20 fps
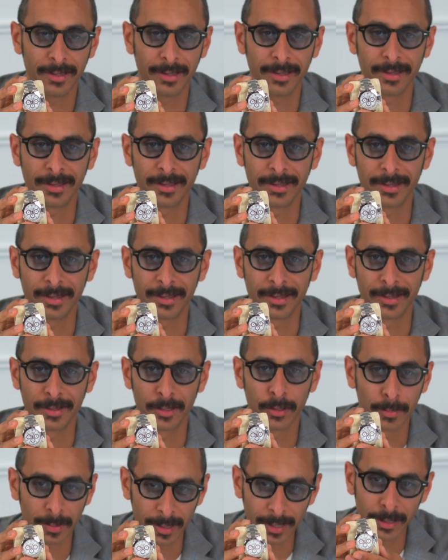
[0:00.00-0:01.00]

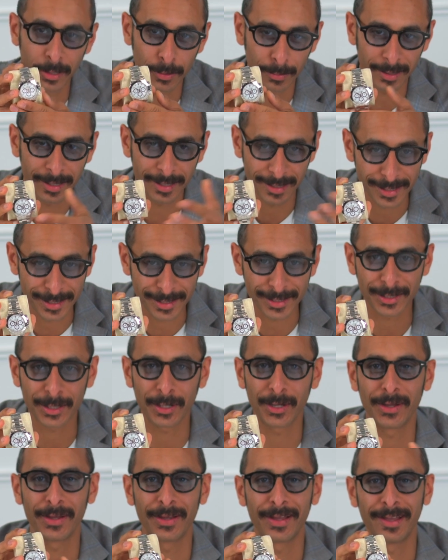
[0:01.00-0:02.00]
Yuba is
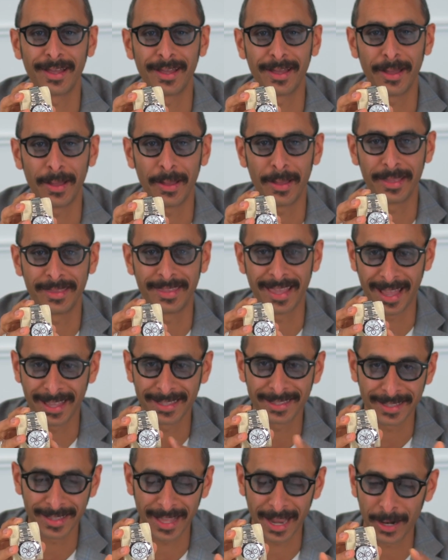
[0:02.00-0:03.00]

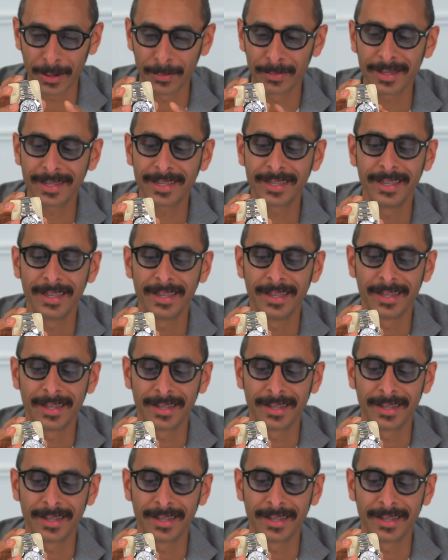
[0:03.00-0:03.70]
dad in Arabic.